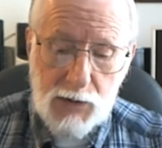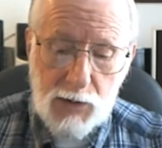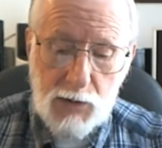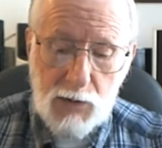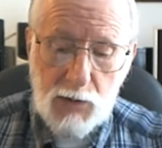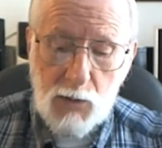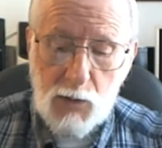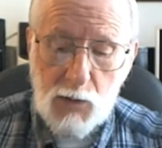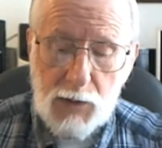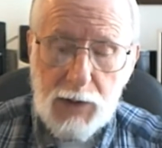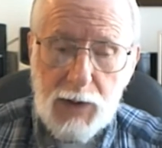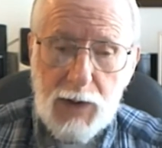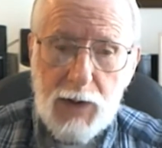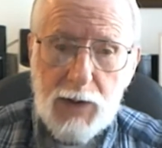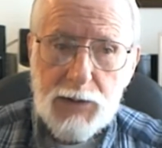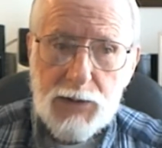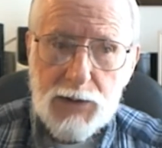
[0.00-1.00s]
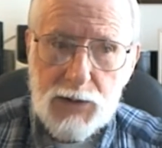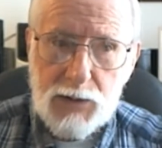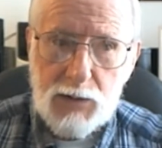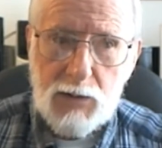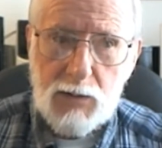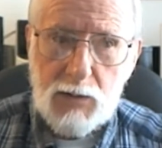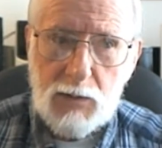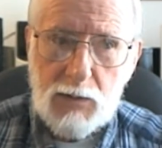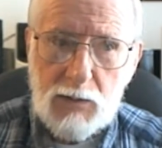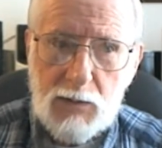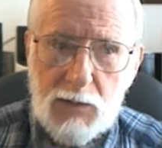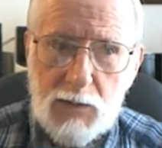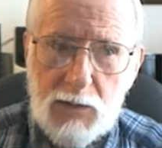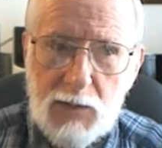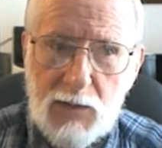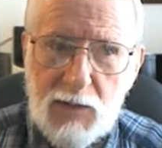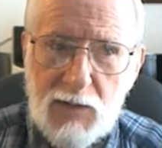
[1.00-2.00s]
or non-Jew.
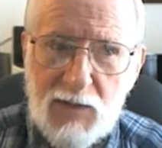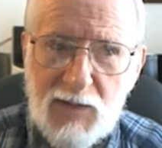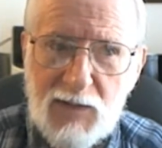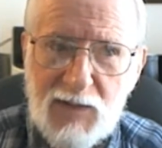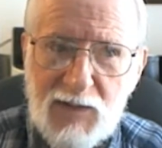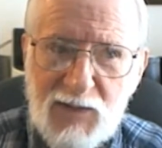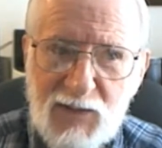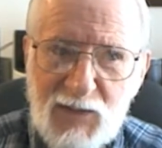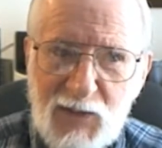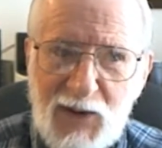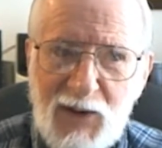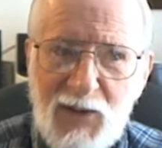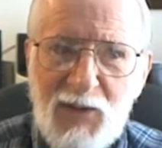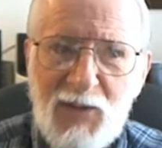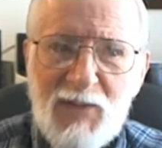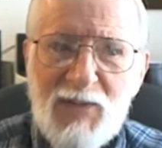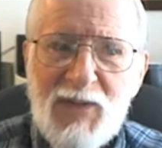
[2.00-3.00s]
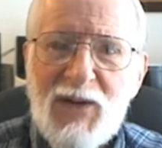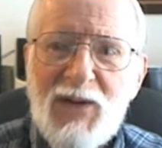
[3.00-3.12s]
Well,